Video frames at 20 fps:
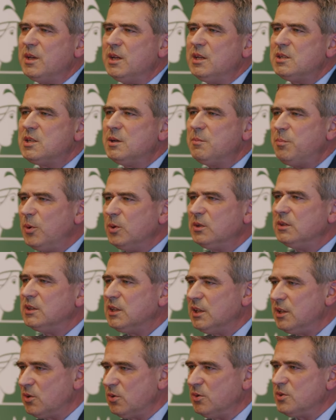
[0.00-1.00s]
It's important
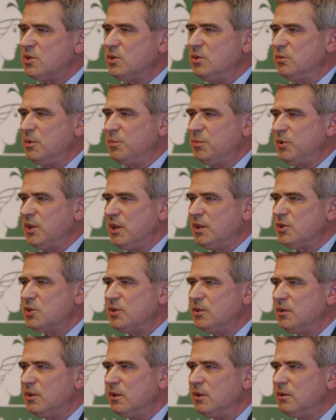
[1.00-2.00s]
in consumer
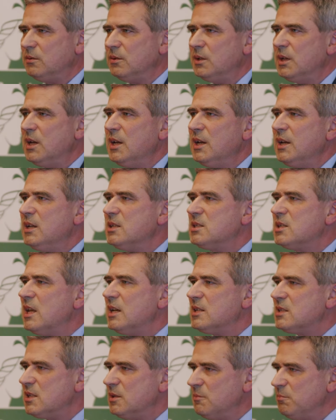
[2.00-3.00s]
protection law. It's
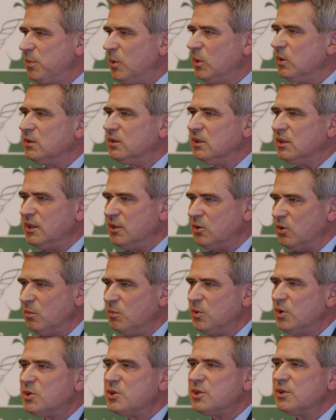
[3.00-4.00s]
less important in
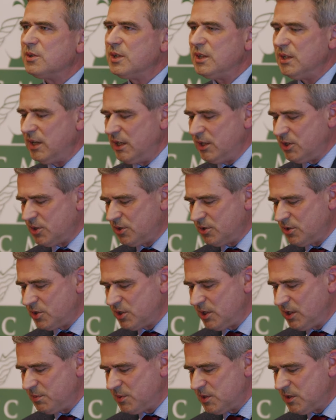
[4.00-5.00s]
commercial
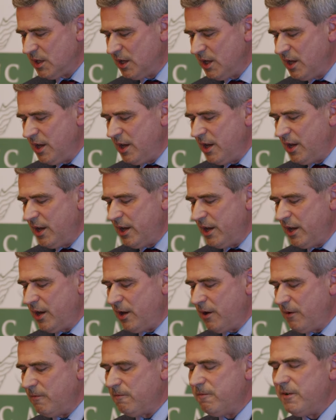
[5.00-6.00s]
relationships,
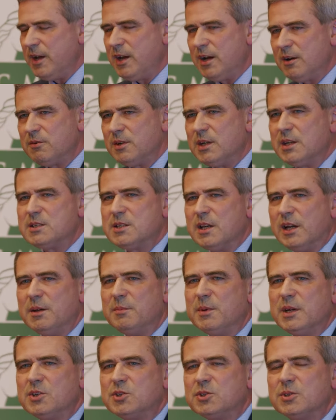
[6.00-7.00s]
where, as I
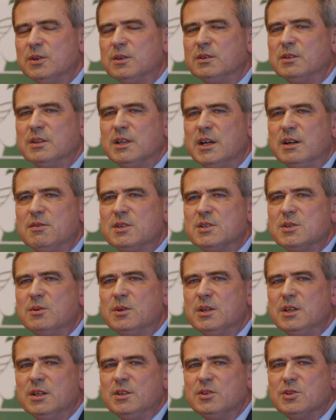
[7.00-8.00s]
mentioned, there is
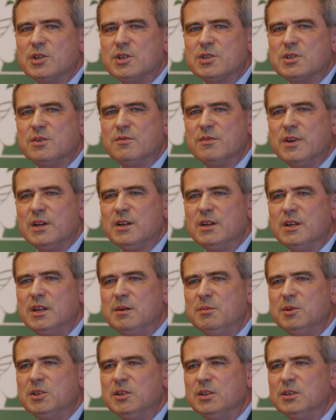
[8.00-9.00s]
only just a very
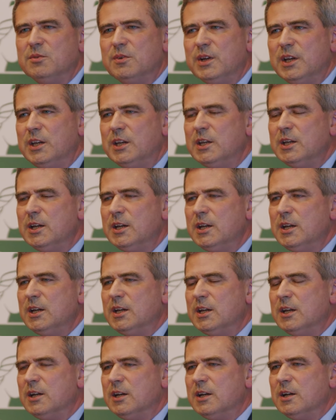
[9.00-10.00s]
limited way
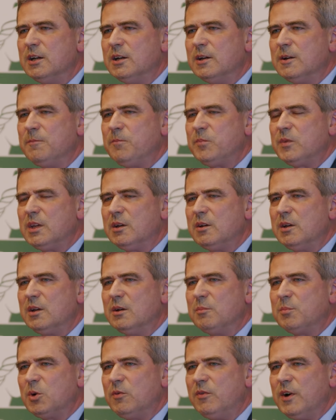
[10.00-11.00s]

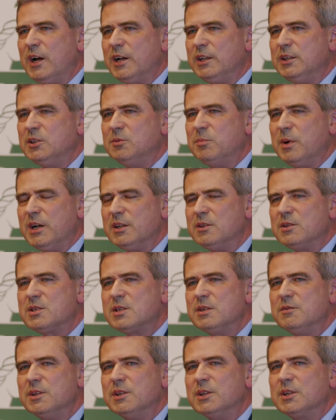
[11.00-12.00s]
provided by the
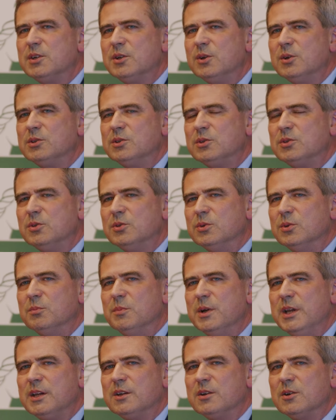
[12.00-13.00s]
civil code to
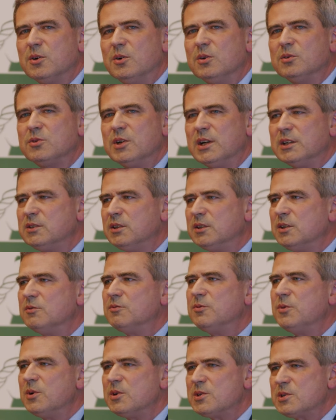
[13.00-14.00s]
make a contract
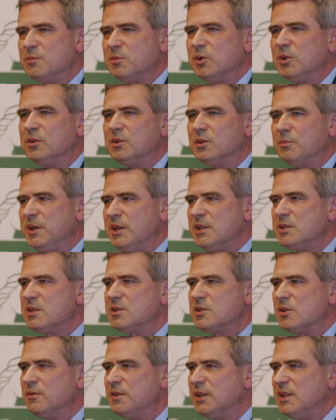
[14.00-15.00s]
unenforceable on the
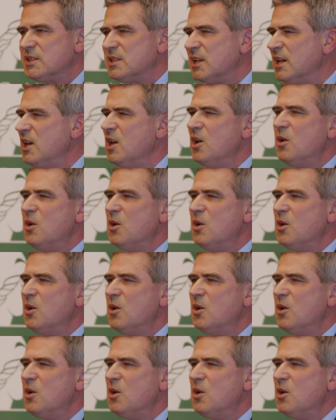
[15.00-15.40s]
basis of this.